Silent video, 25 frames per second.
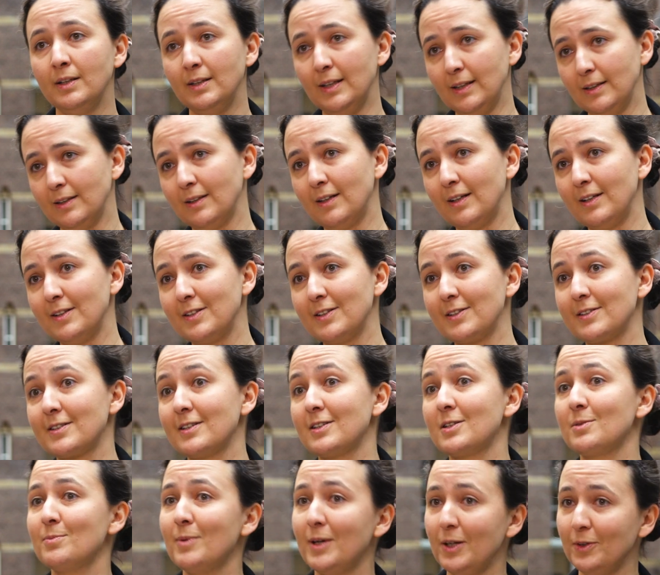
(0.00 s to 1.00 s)
Data
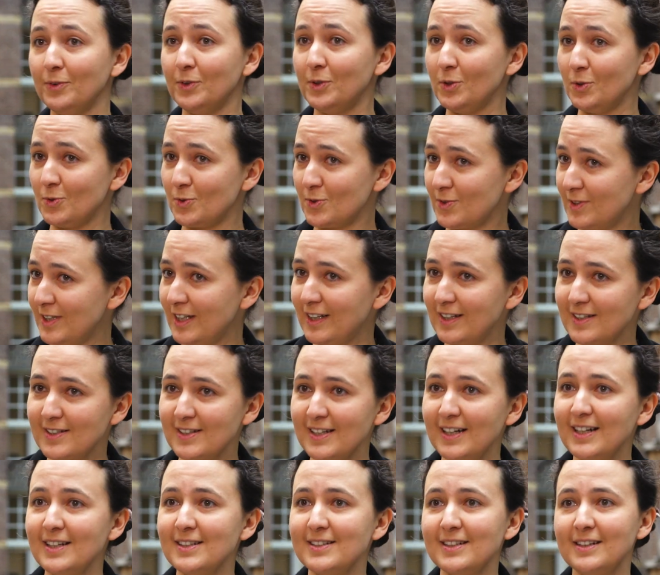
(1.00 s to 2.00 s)
analytics is about those data
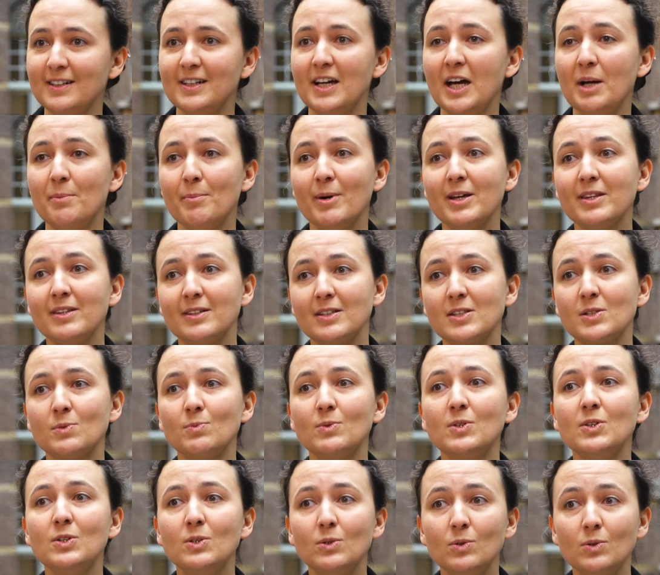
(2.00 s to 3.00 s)
science and AI
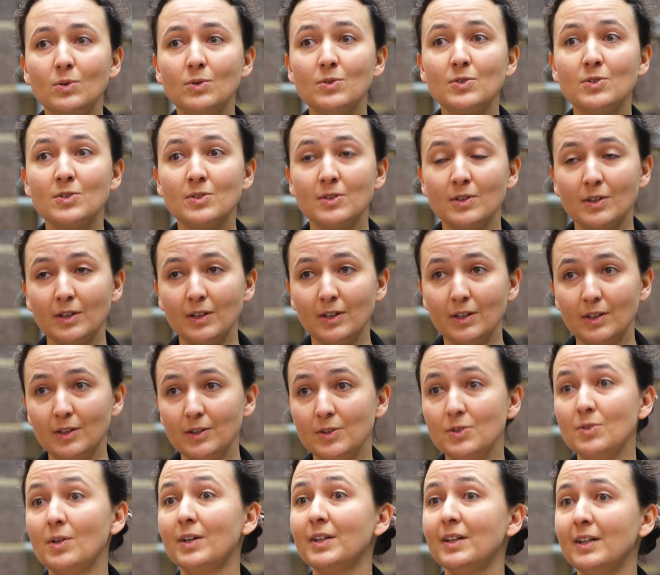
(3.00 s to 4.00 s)
methods we use
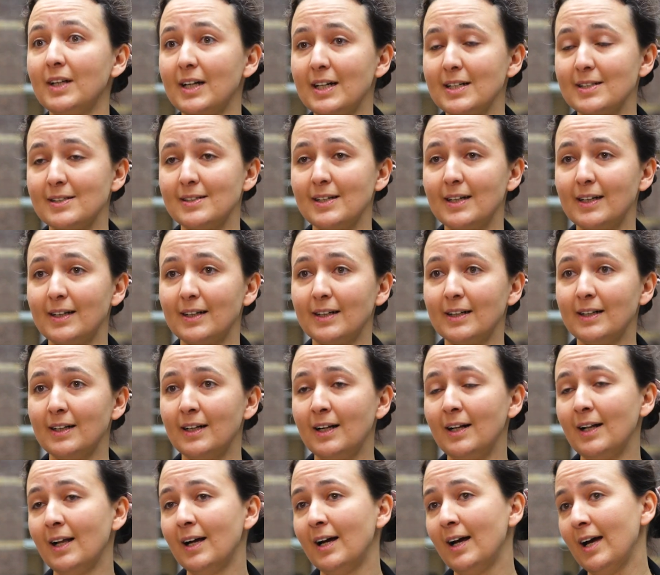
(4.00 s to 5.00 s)
uh, to analyze data.
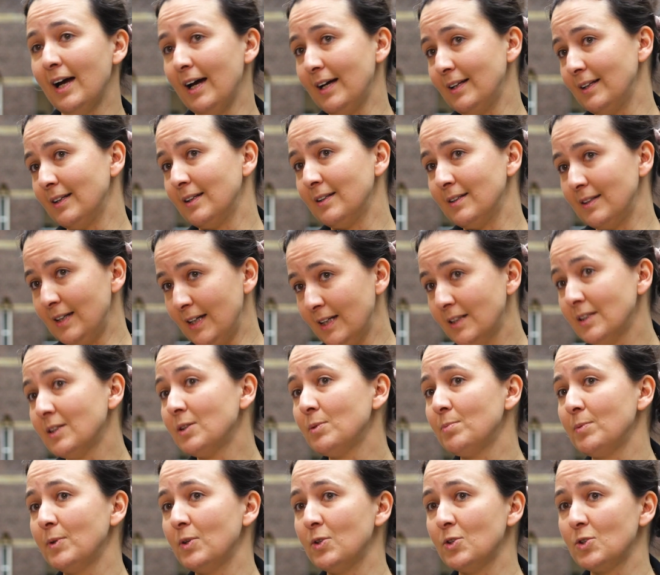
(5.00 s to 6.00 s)
And then data
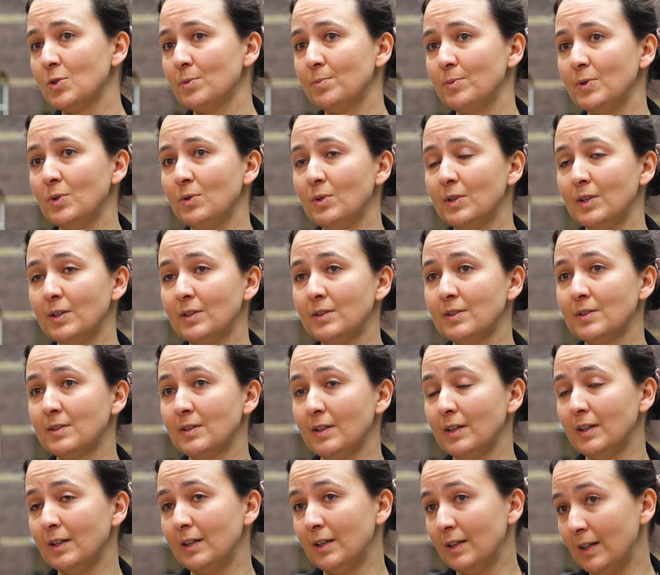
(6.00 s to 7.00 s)
entrepreneurship unit
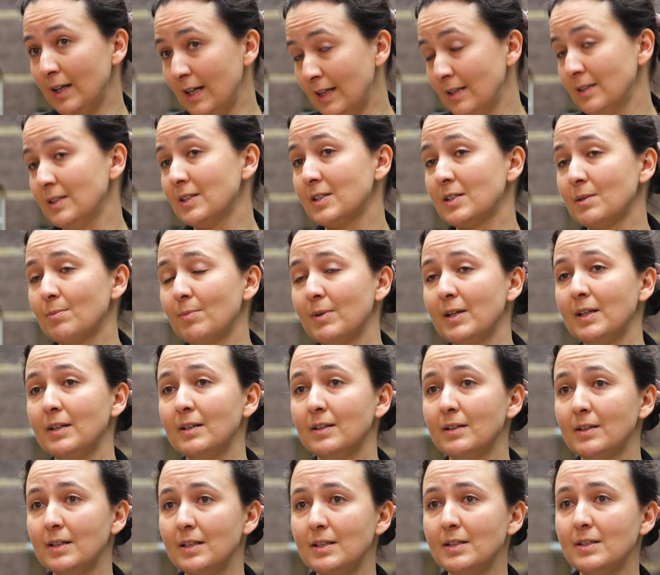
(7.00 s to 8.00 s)
uh, and
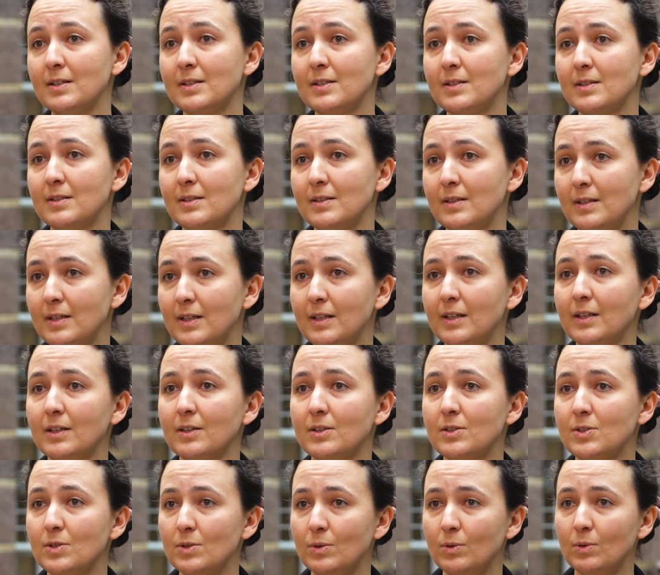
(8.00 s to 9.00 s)
discipline is
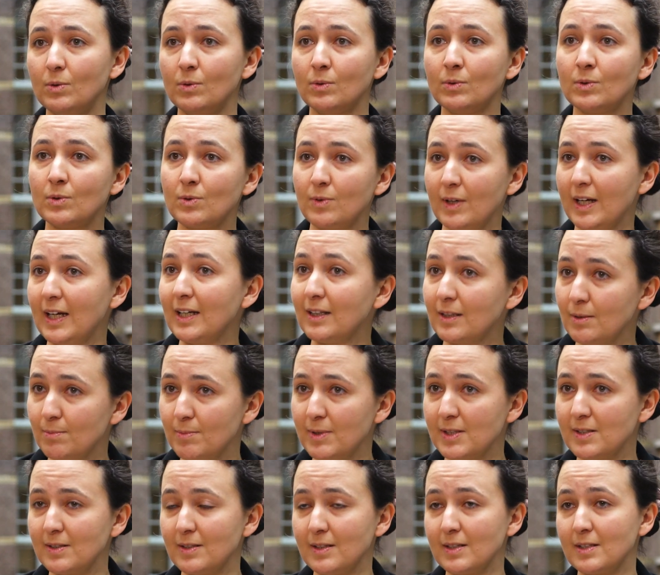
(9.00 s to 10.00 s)
needed to create the
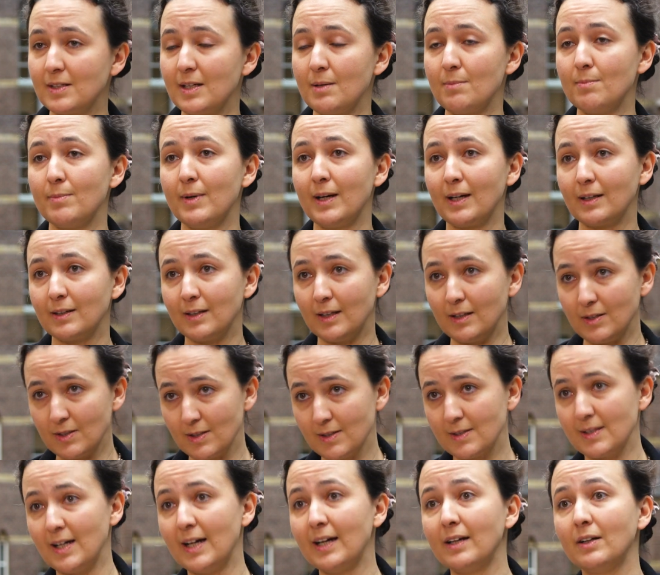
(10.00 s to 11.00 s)
business impact and
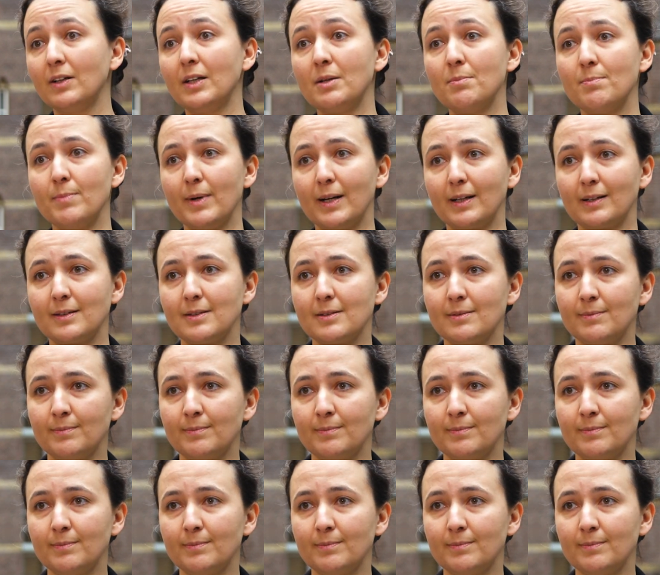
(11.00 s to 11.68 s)
societal impact.